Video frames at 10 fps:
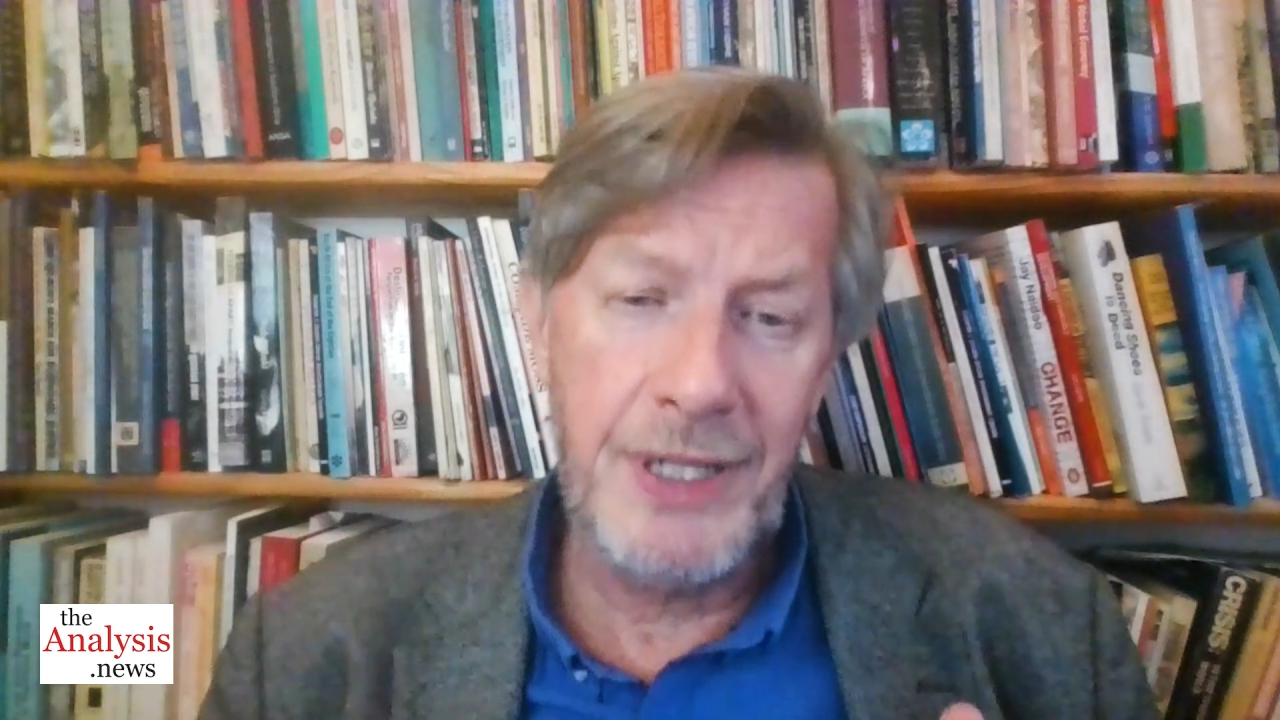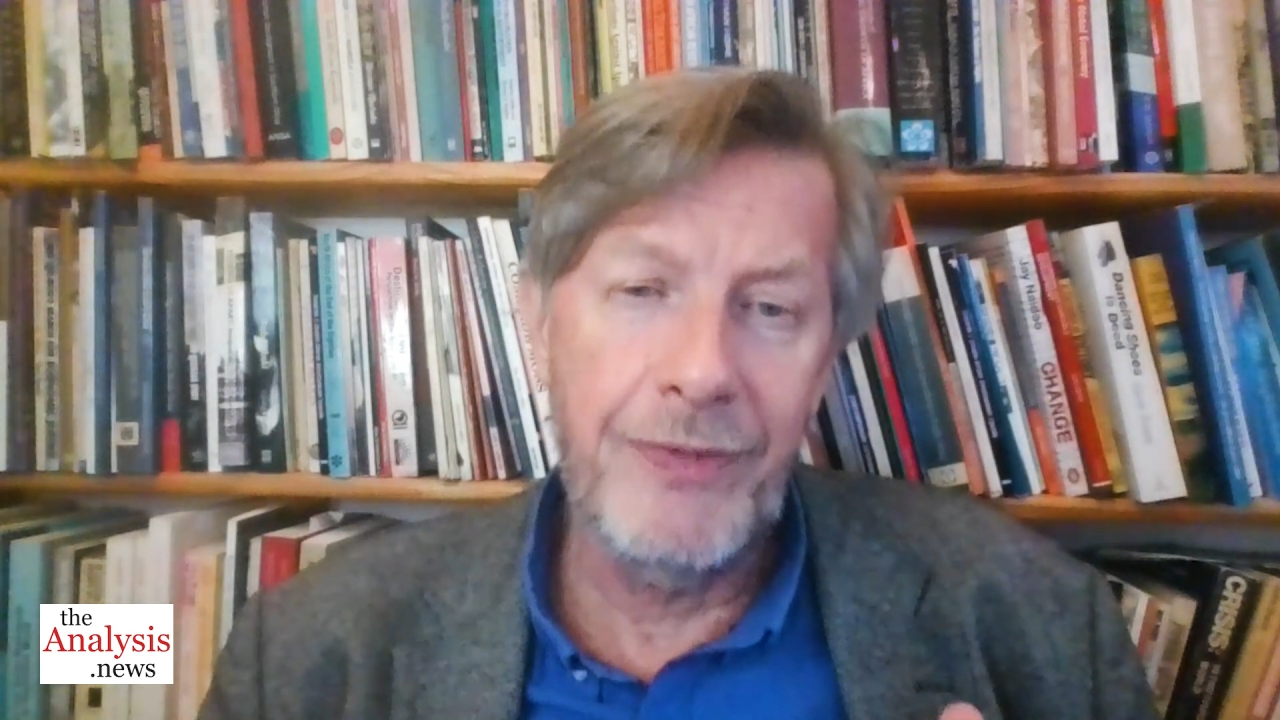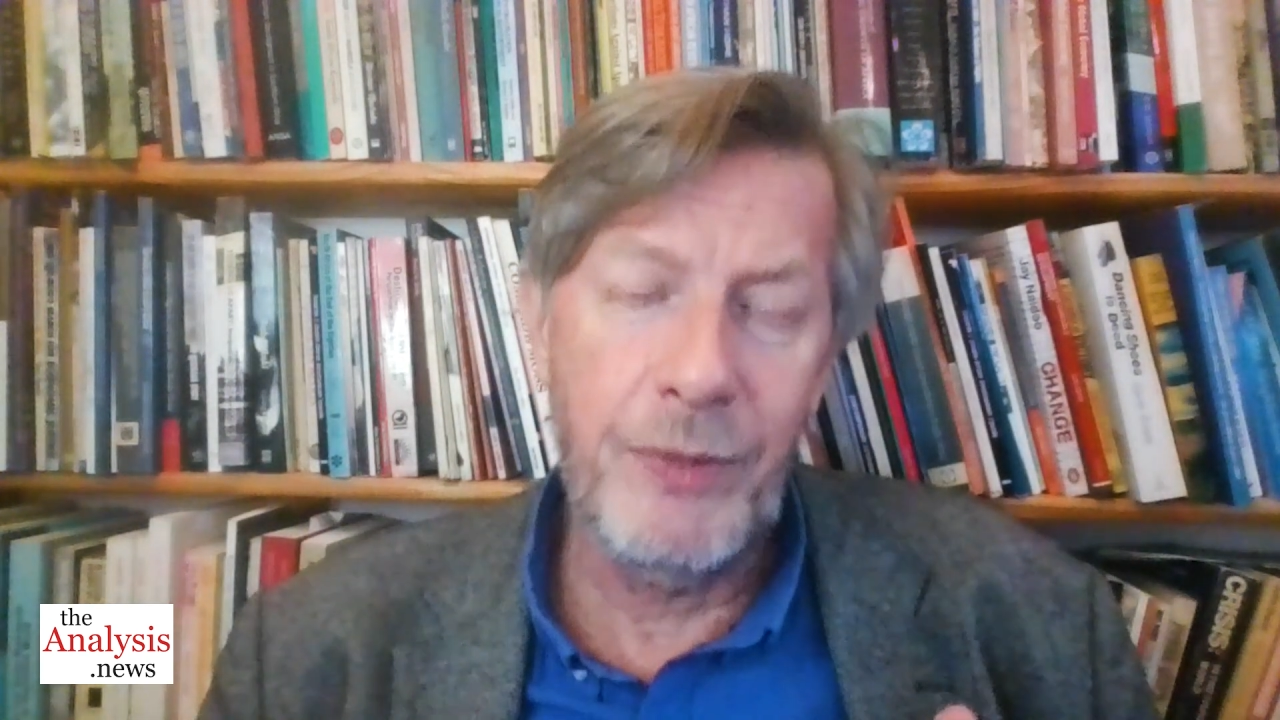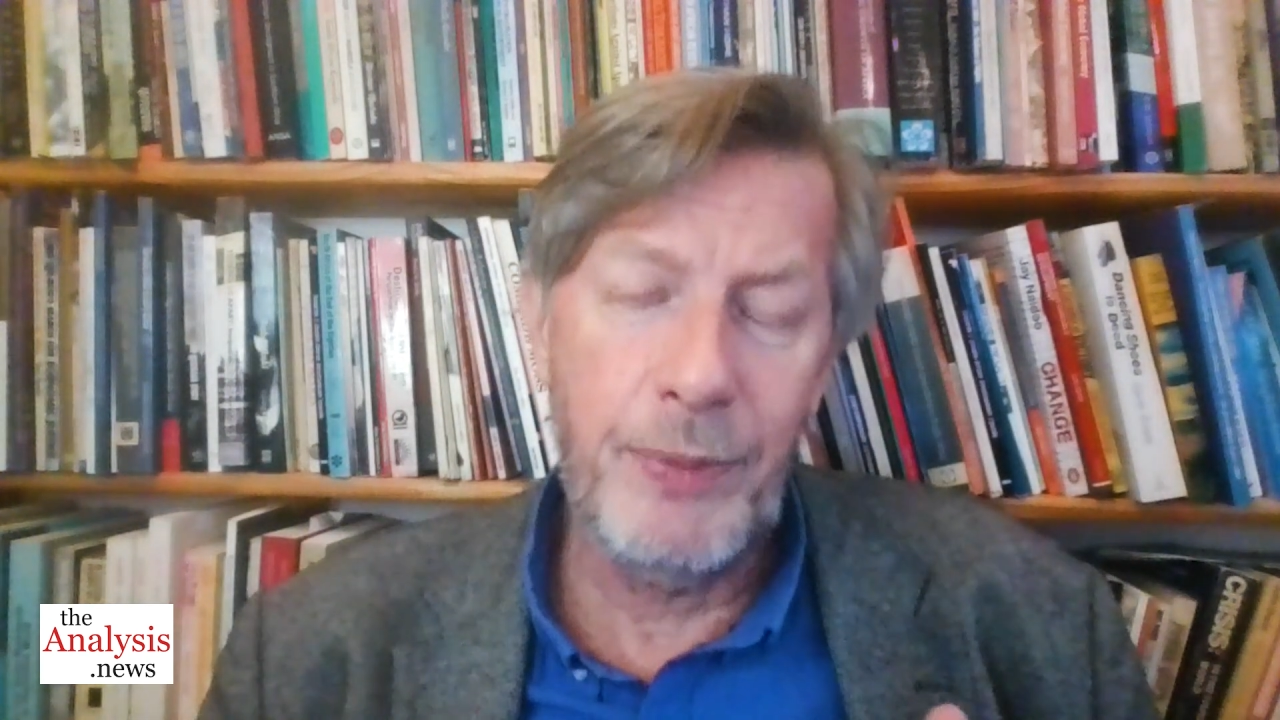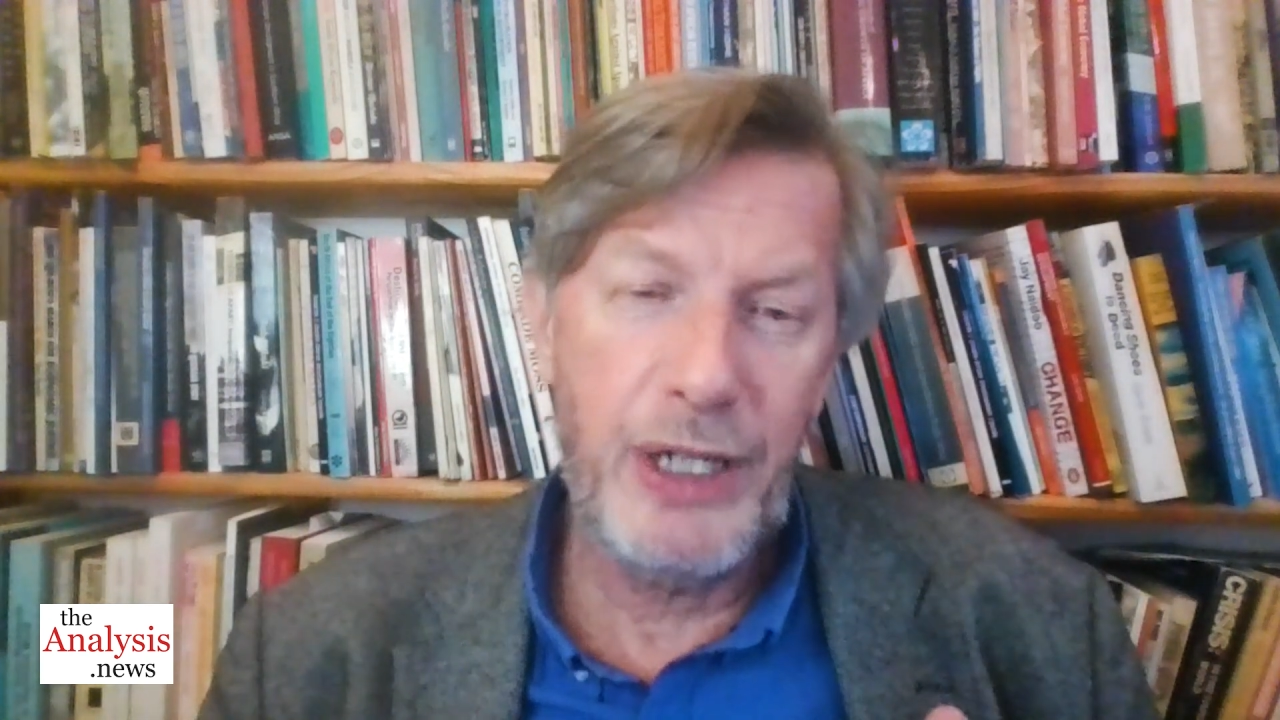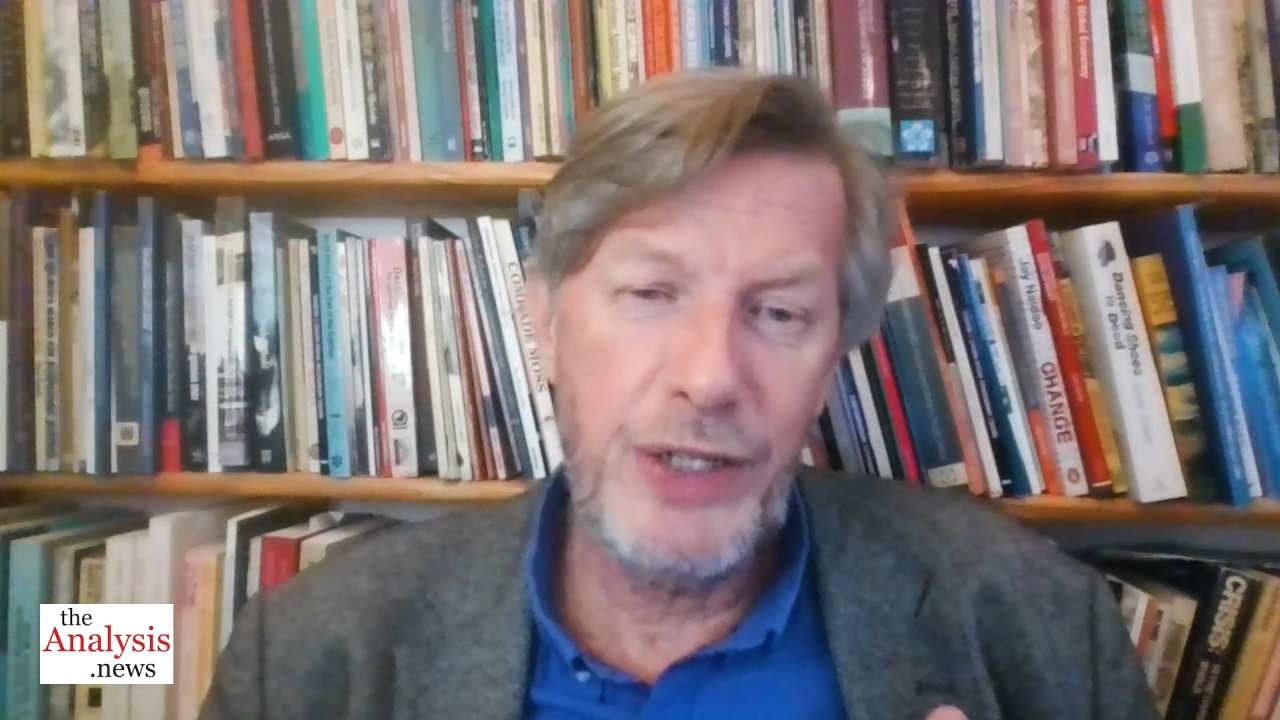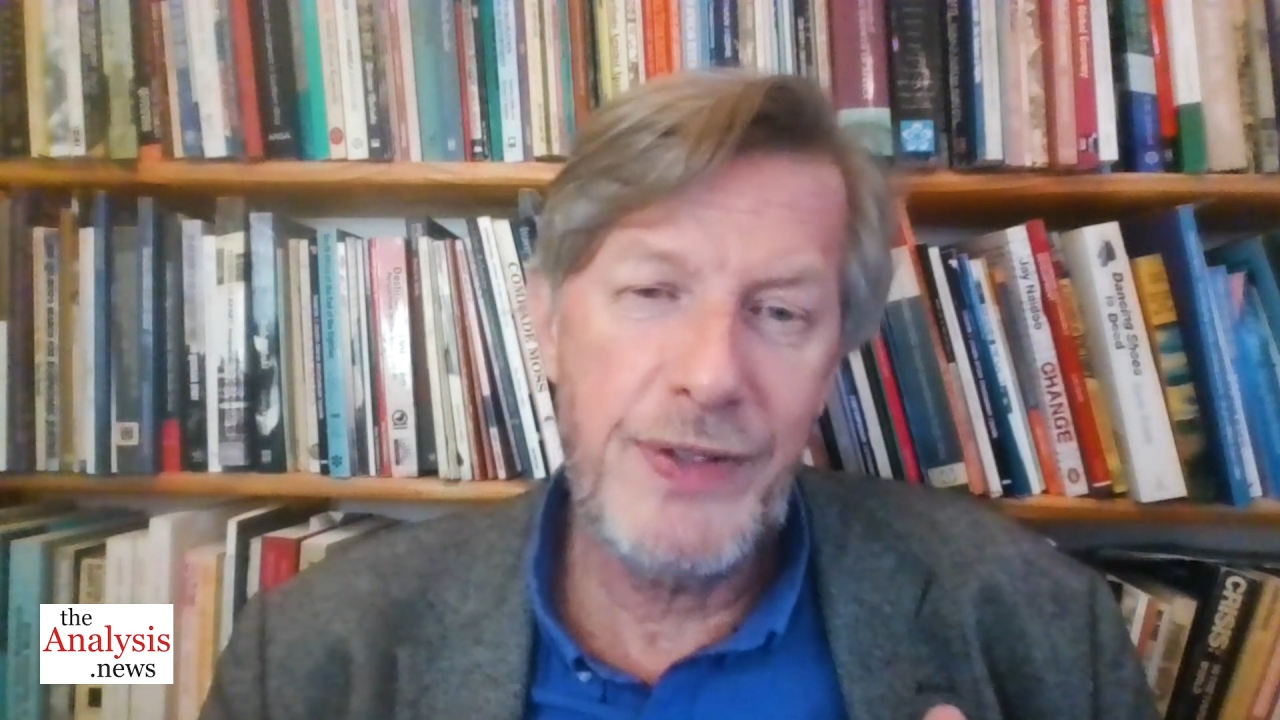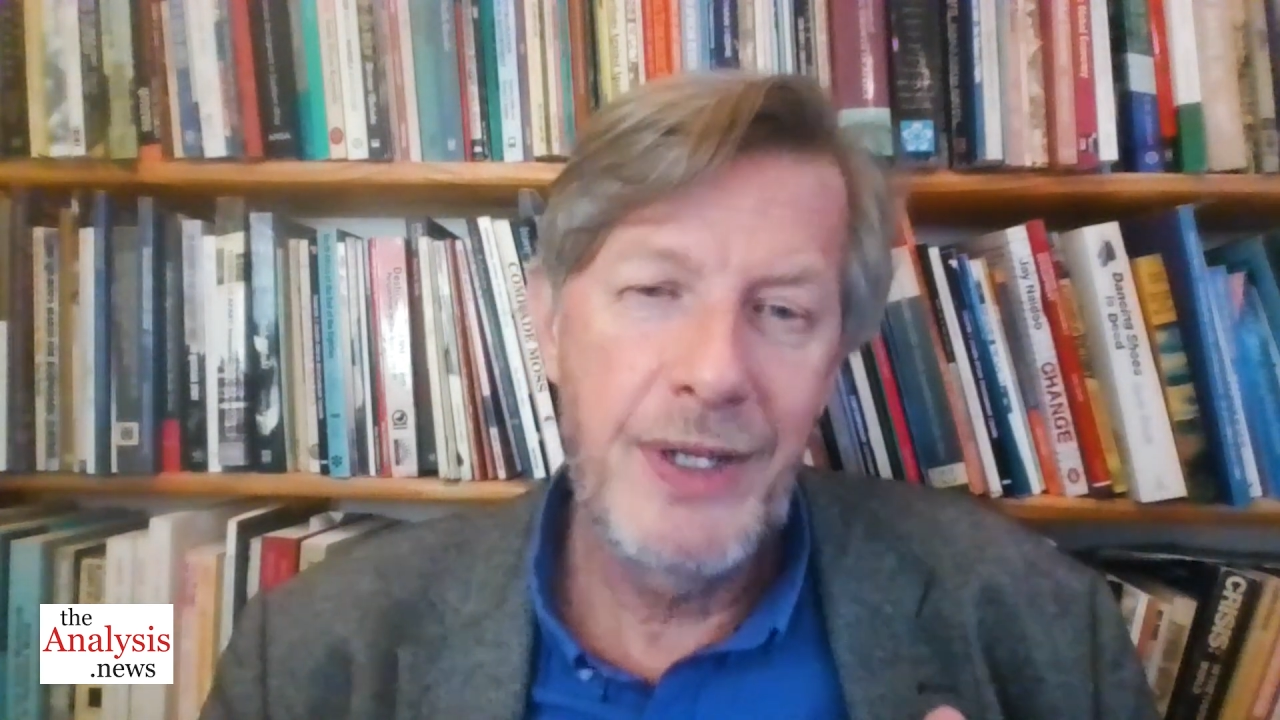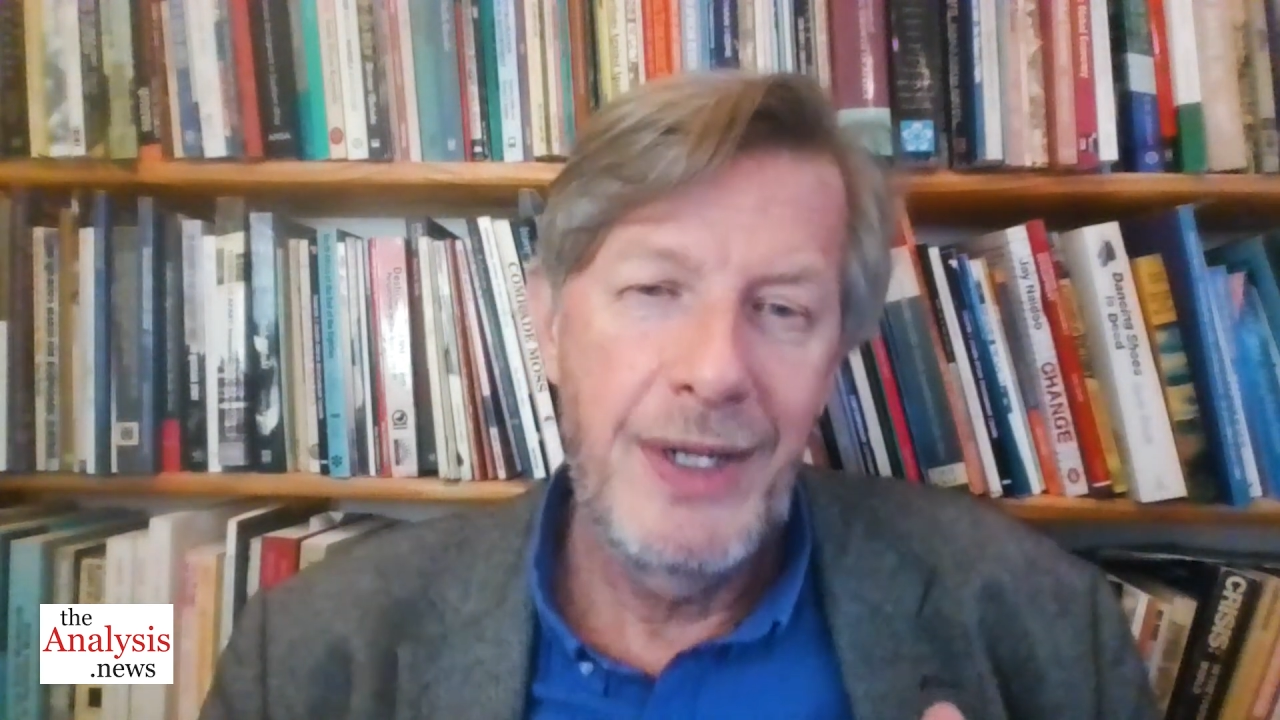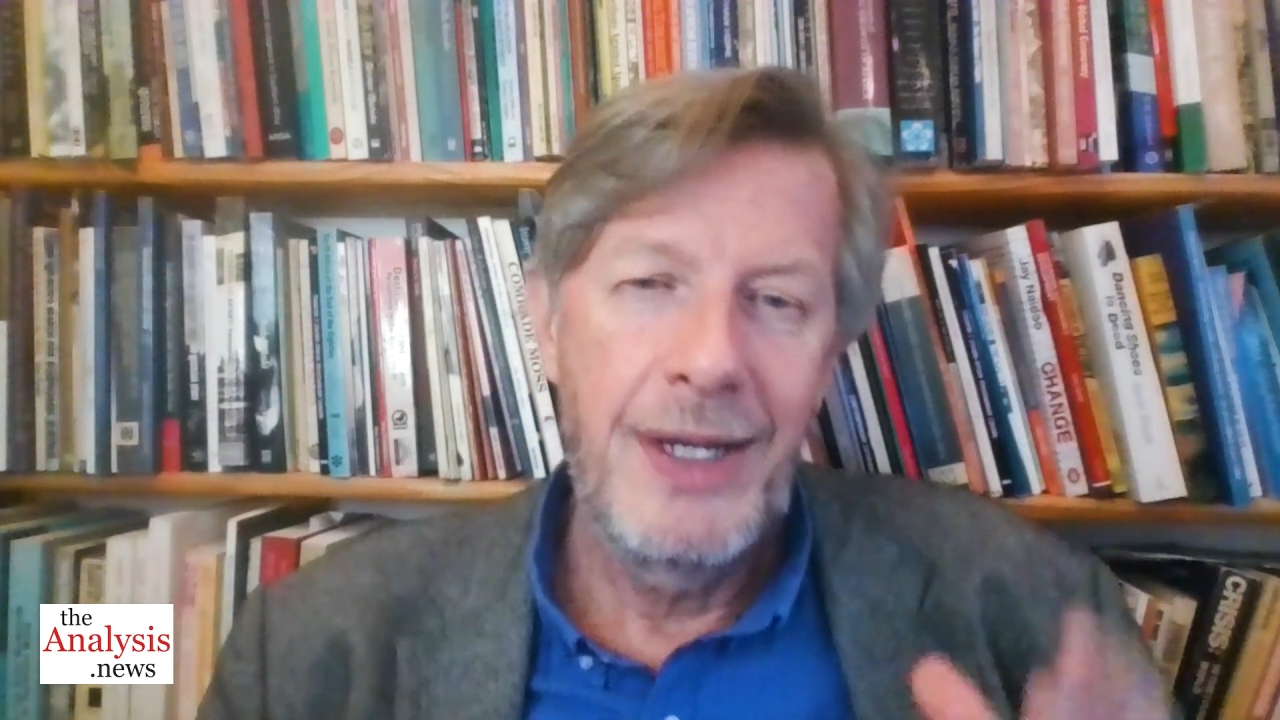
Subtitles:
level because